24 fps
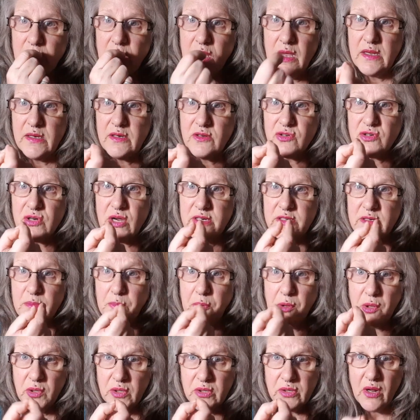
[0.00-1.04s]
kind of tried to
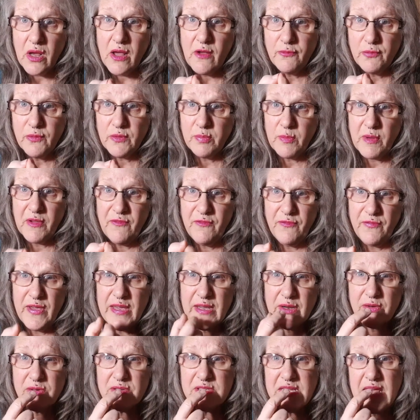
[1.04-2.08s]
pull it off with my
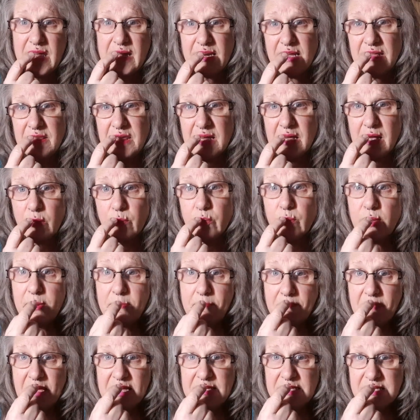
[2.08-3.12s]
fingers, and I think I ripped
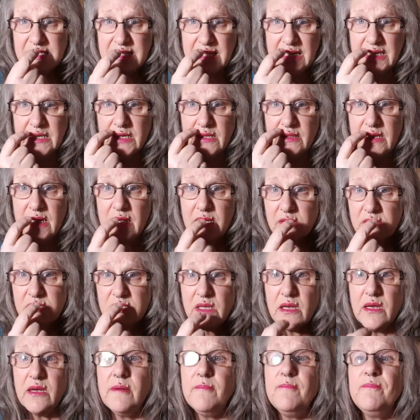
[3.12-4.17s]
my skin on the
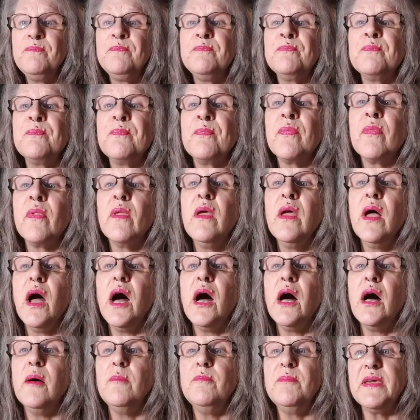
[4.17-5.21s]
outside
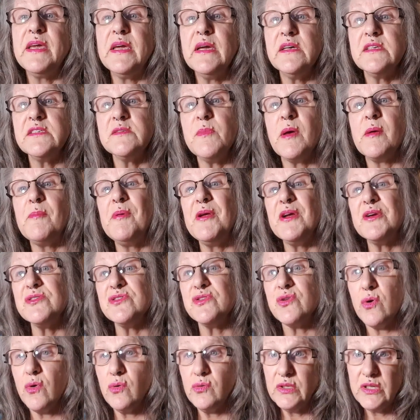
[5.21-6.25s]
because my
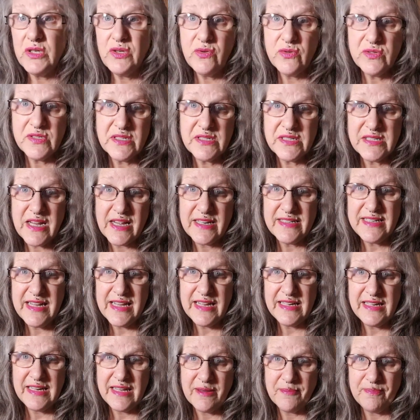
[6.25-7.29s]
piercer only uses
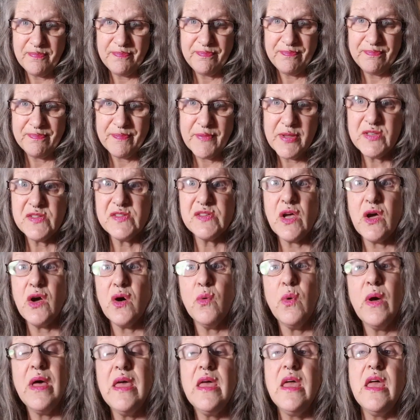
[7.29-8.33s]
titanium.
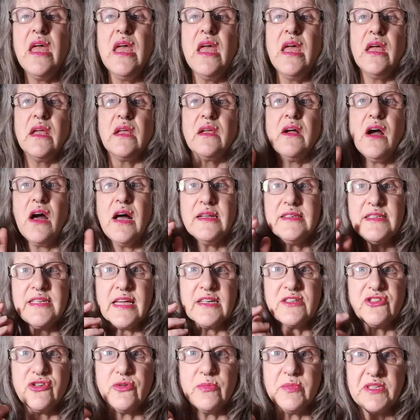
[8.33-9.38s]
So
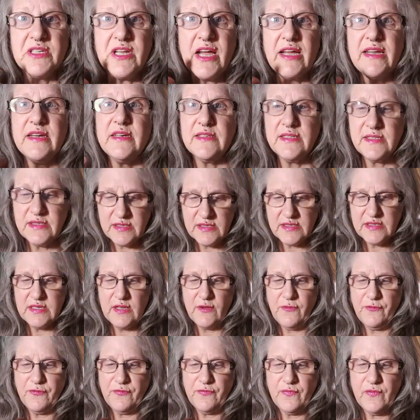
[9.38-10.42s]
contact dermatitis is if,